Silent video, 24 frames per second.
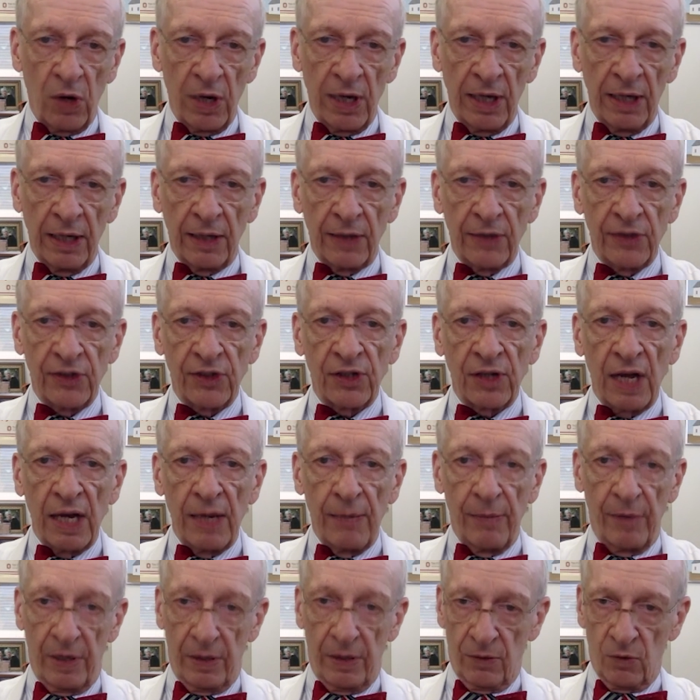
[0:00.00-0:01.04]
and
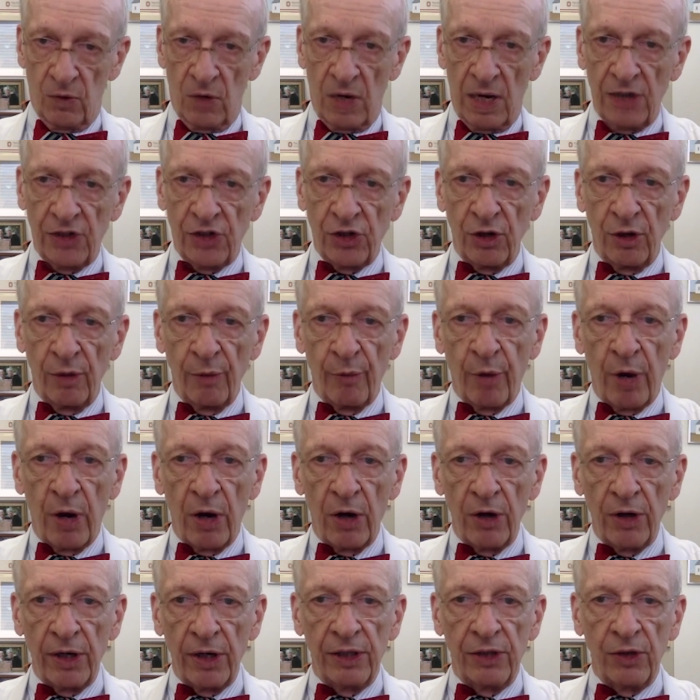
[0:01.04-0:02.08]
excitement Roger
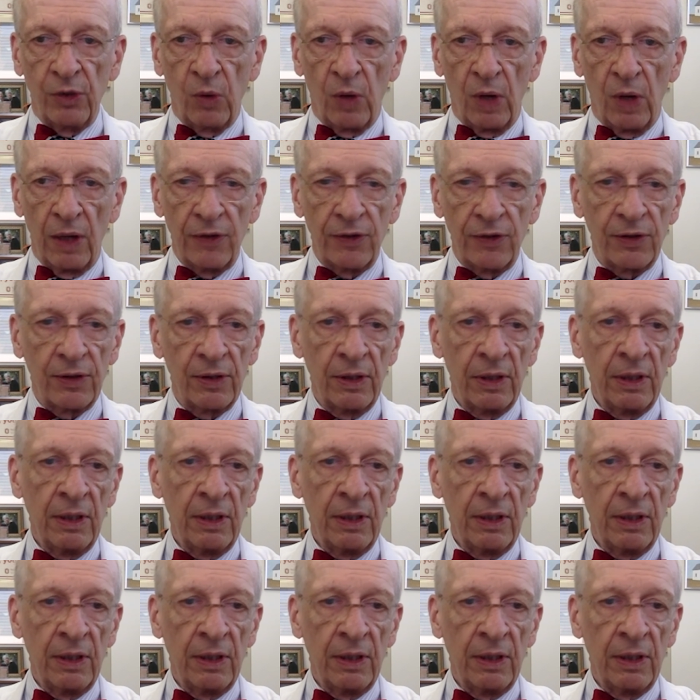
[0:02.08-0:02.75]
imparted to us